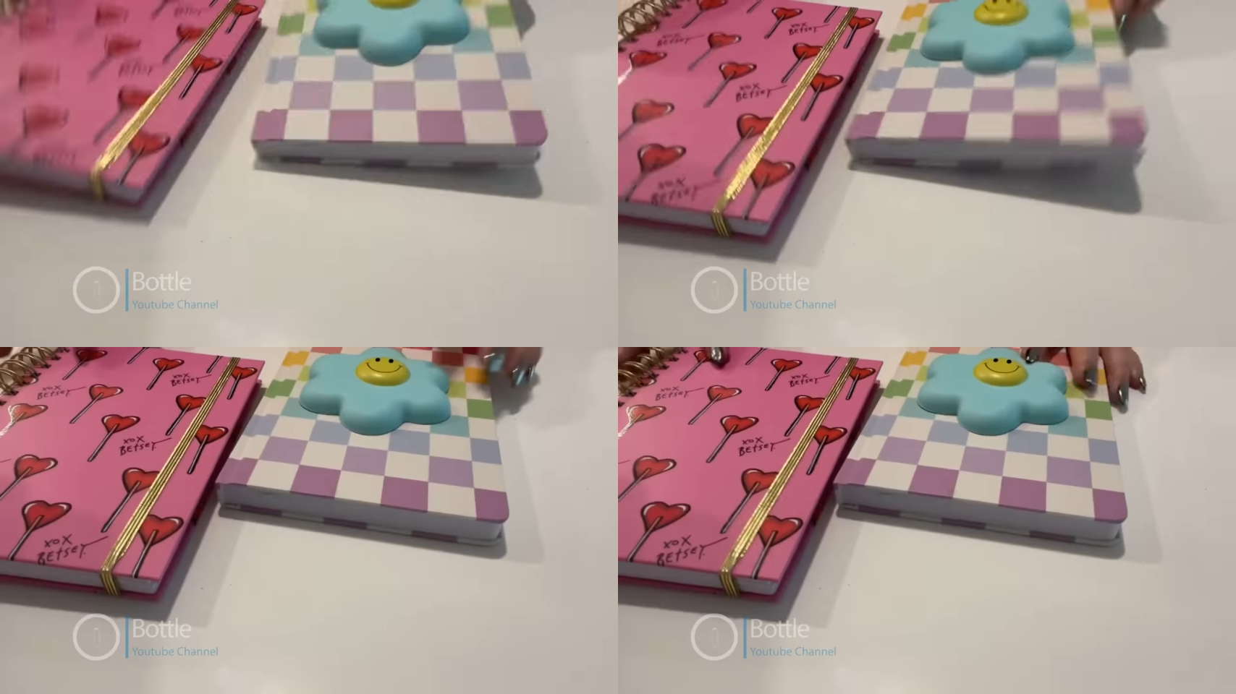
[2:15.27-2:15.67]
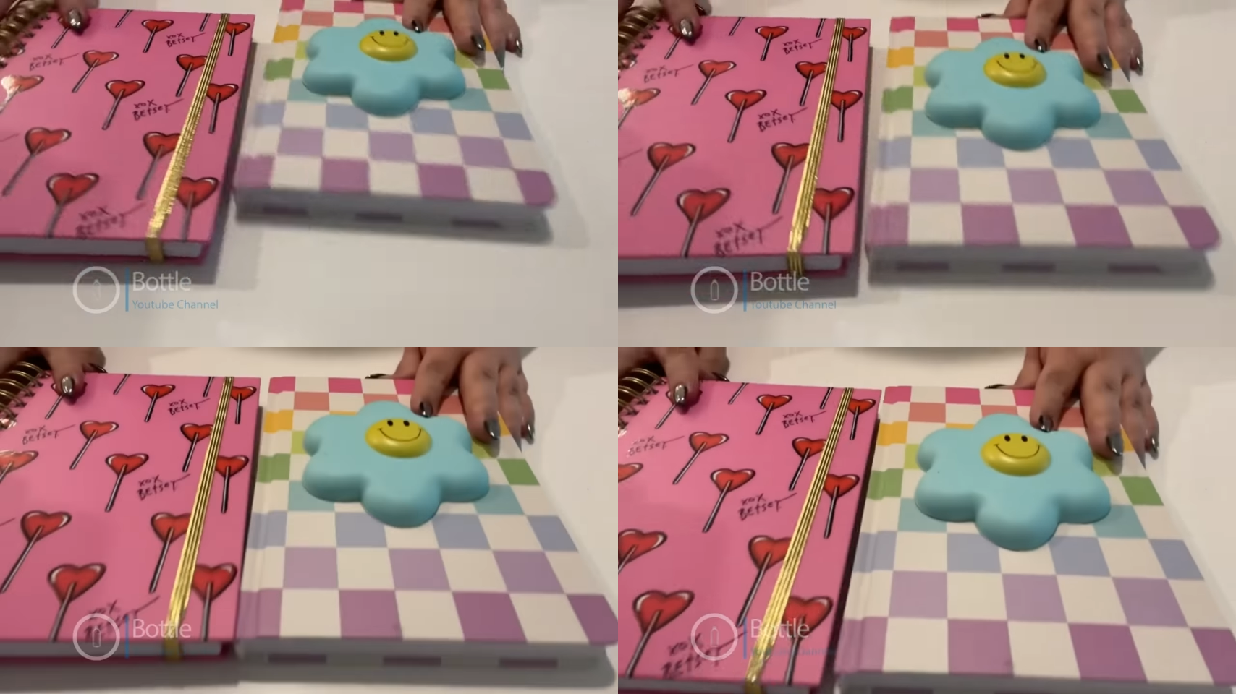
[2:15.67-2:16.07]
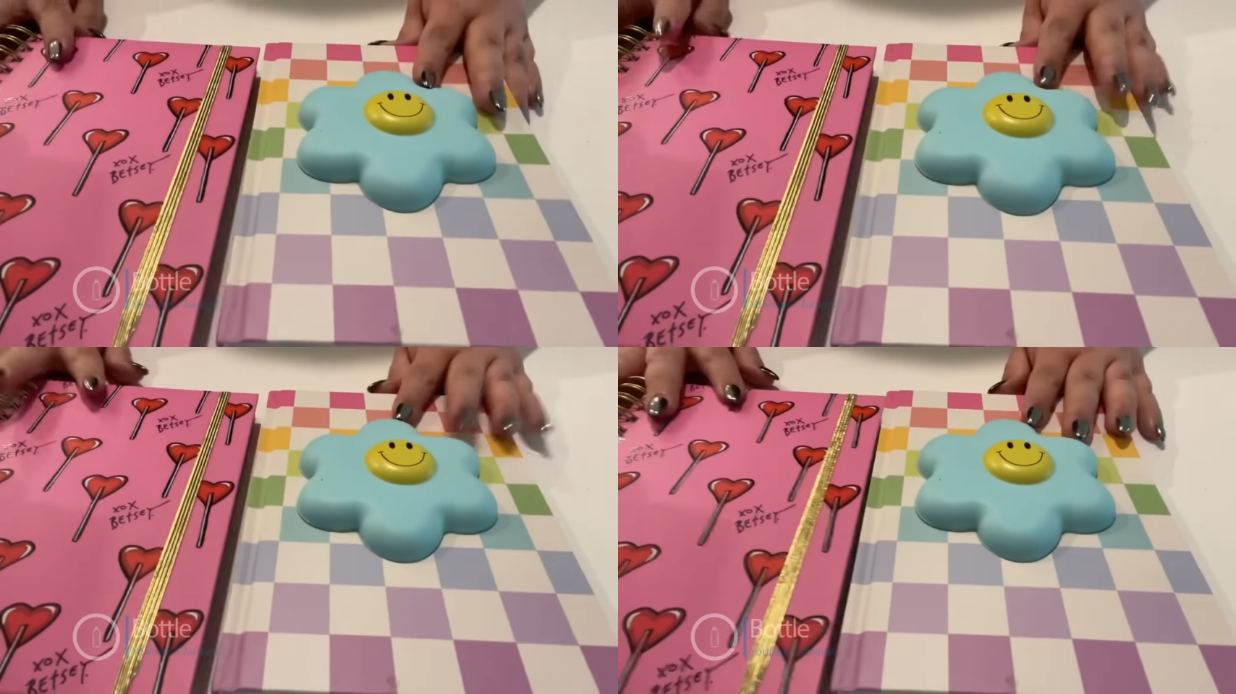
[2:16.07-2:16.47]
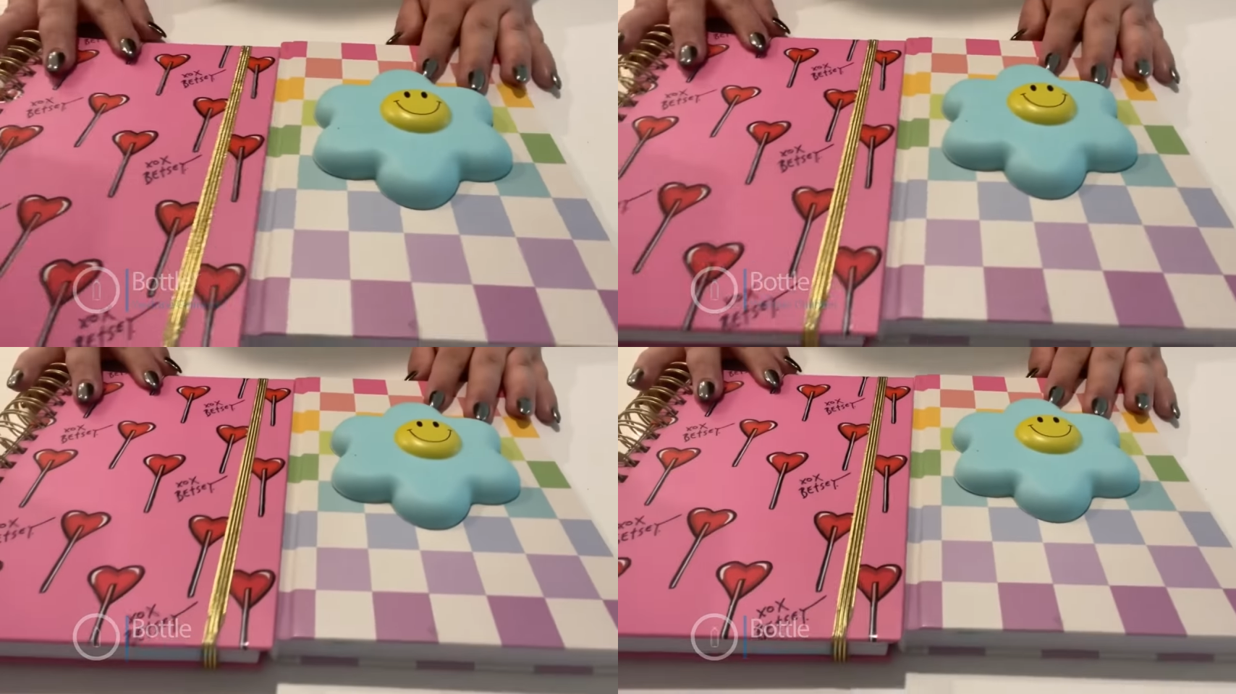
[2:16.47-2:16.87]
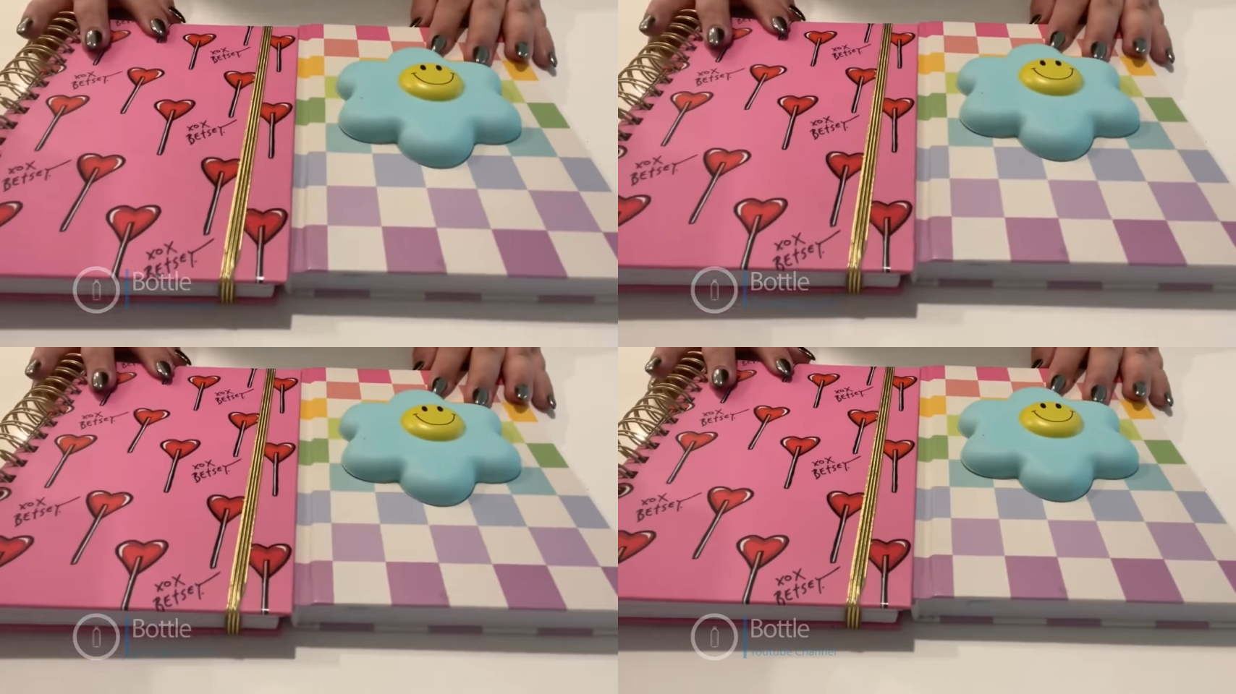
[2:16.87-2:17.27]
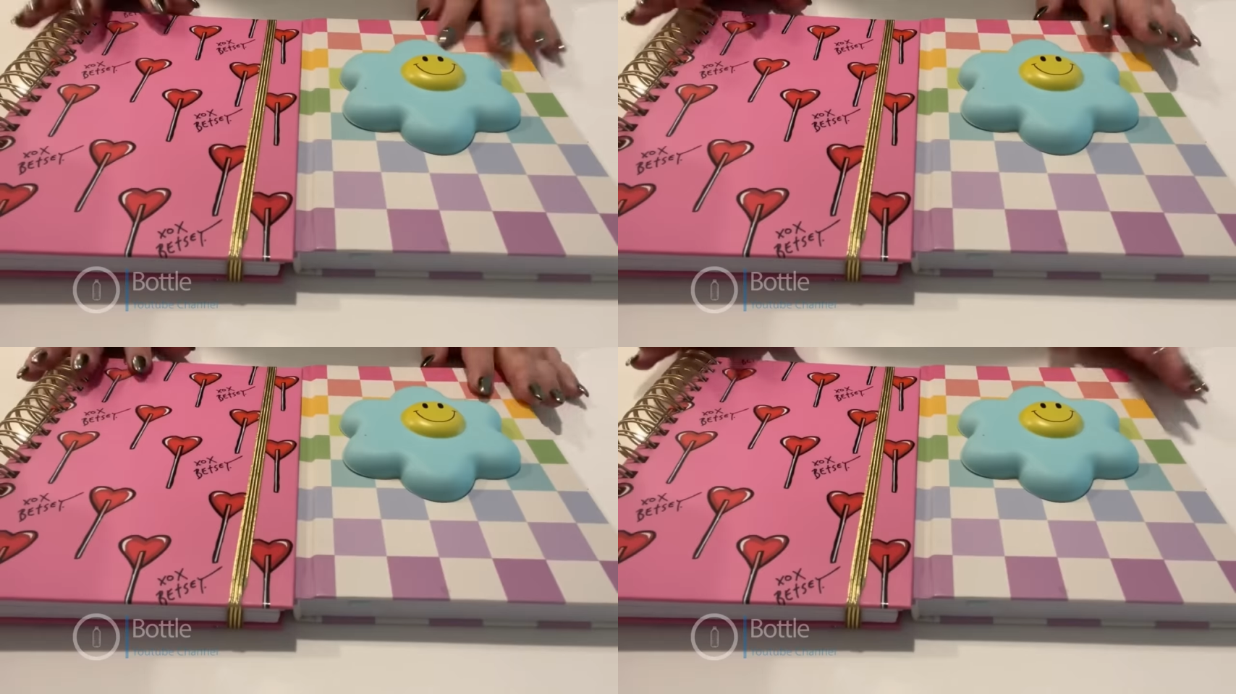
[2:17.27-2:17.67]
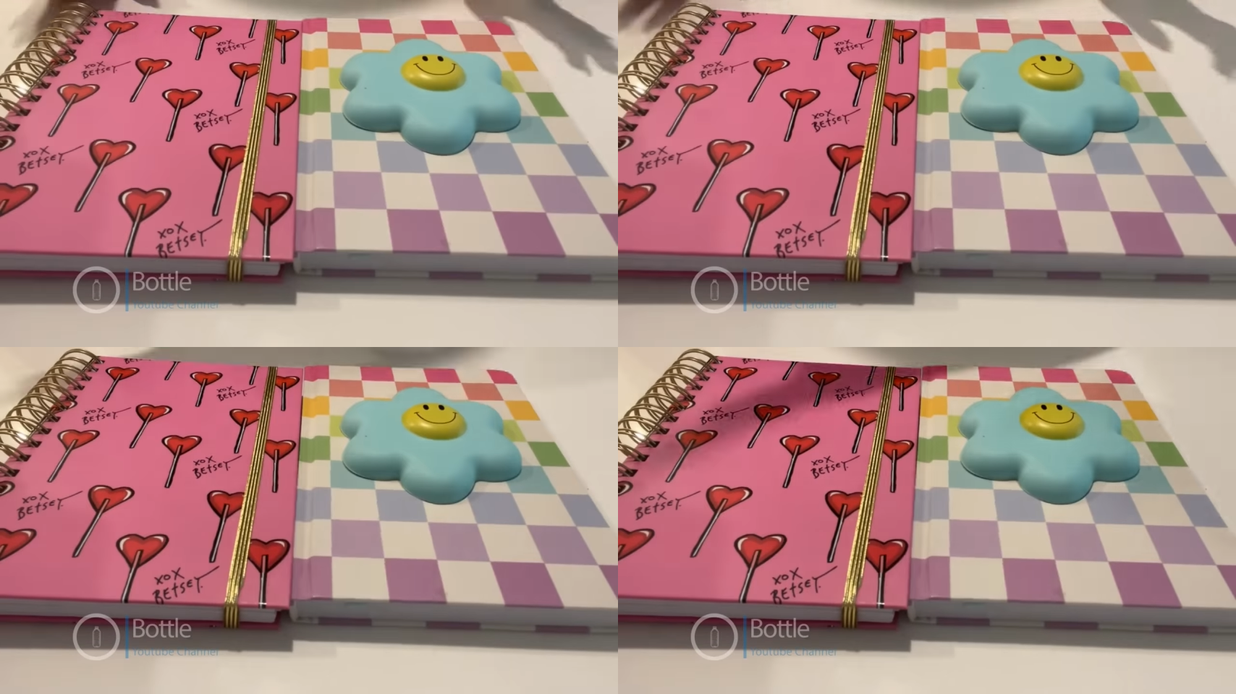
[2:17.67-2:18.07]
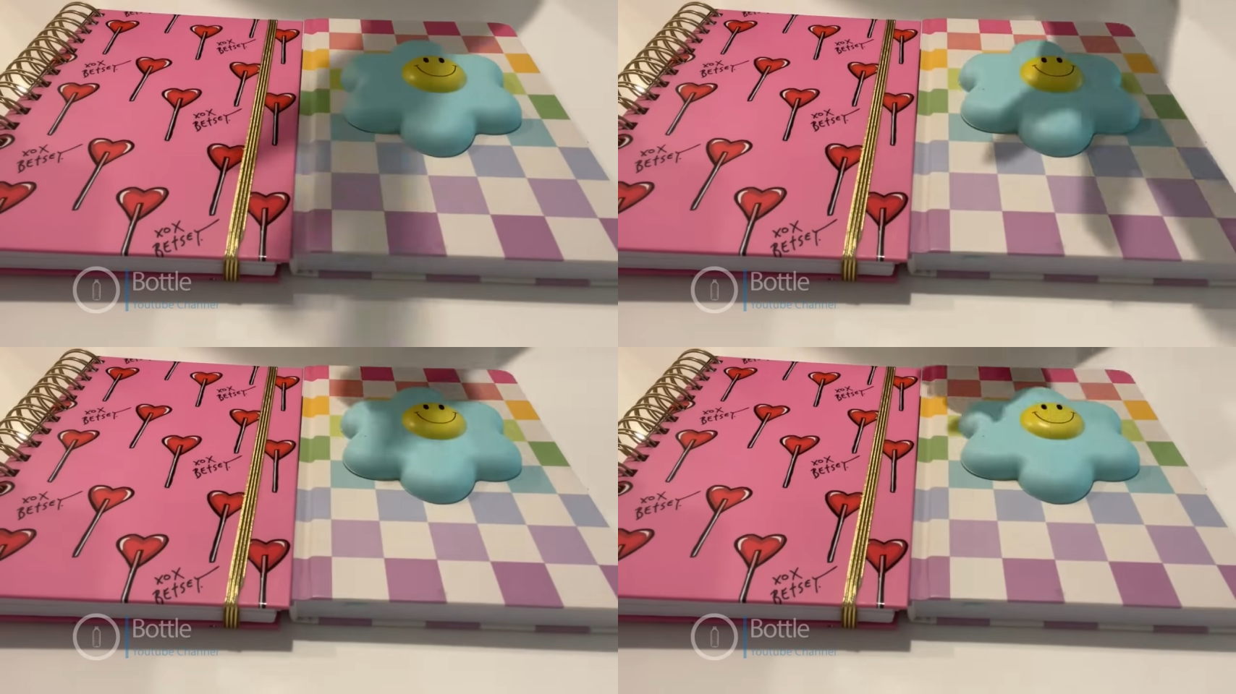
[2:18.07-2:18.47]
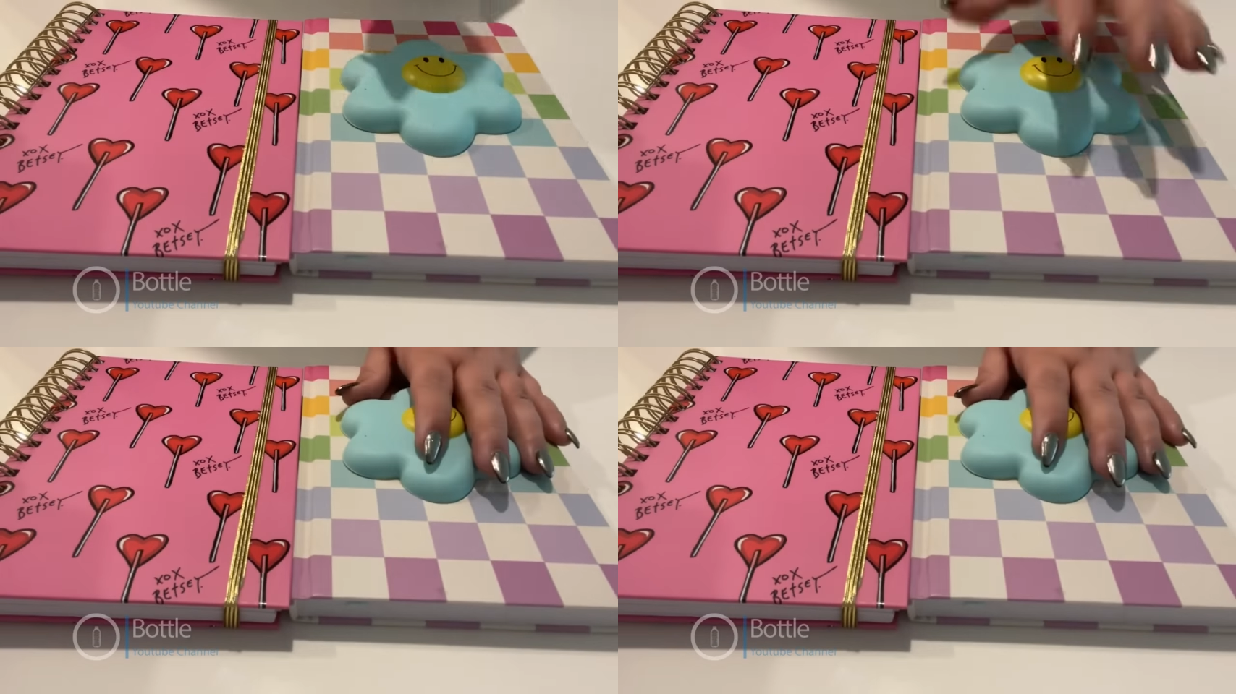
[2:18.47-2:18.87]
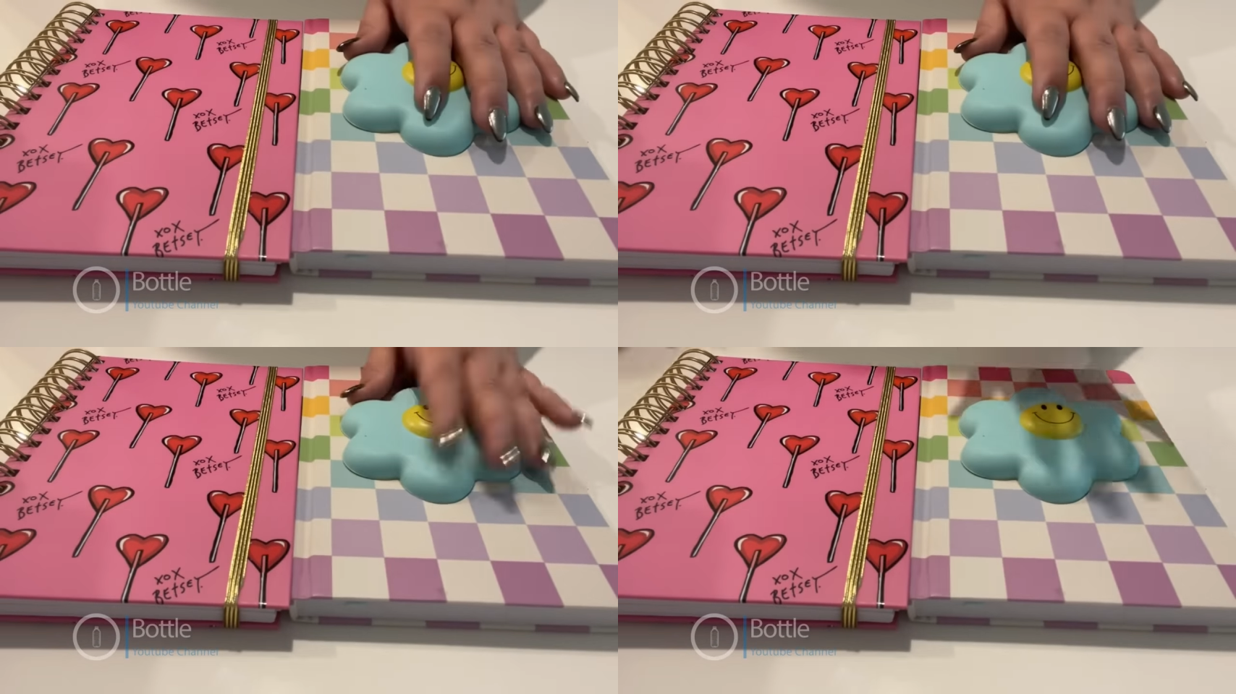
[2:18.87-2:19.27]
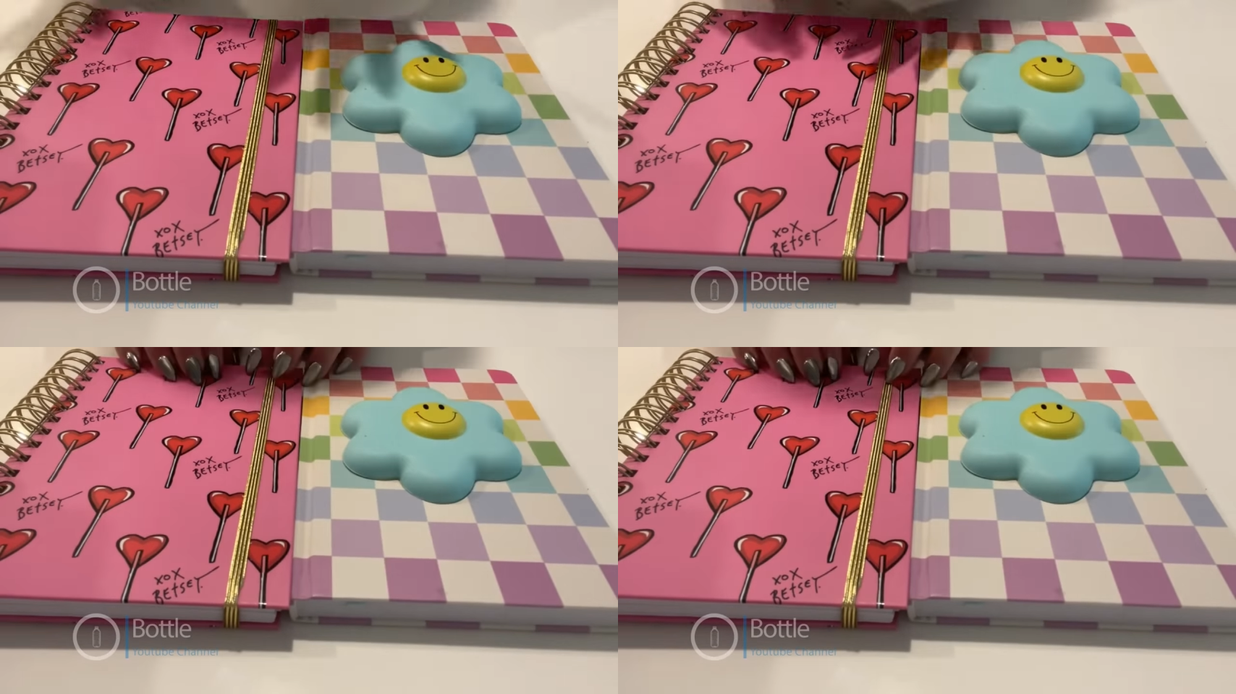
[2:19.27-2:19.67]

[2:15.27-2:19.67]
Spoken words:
No face is visible, so there are no lips to read.